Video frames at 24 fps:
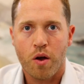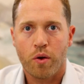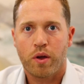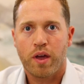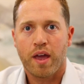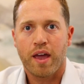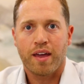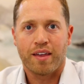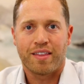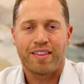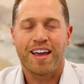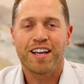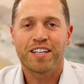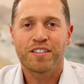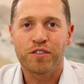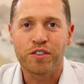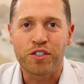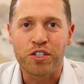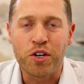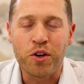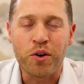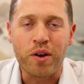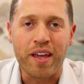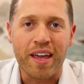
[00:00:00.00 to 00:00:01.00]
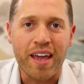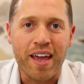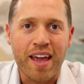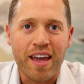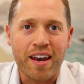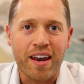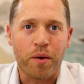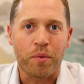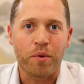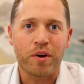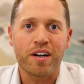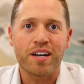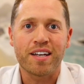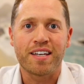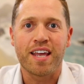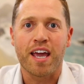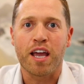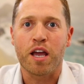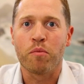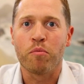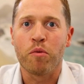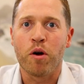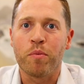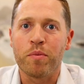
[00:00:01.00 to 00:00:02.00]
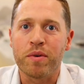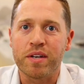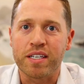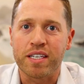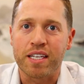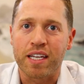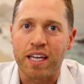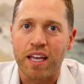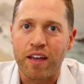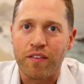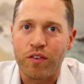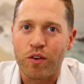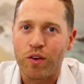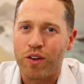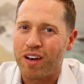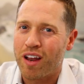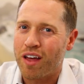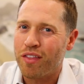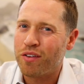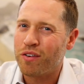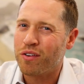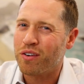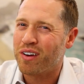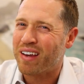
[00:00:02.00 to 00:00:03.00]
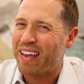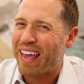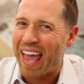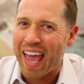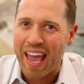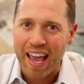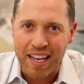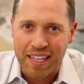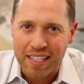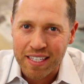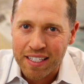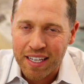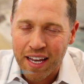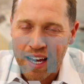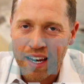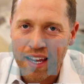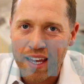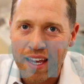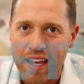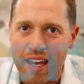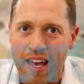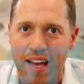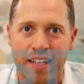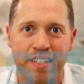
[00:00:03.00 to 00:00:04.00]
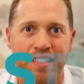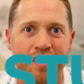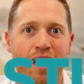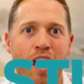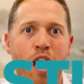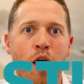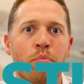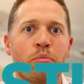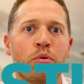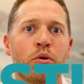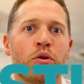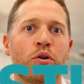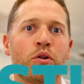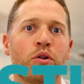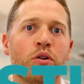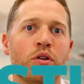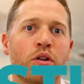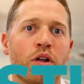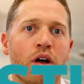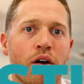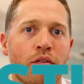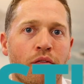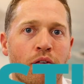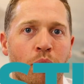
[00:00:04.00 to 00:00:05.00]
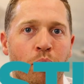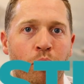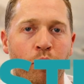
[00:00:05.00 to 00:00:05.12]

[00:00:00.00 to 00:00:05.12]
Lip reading: Okay, thanks for tuning in. I wanted to take a moment to give you another case study example of a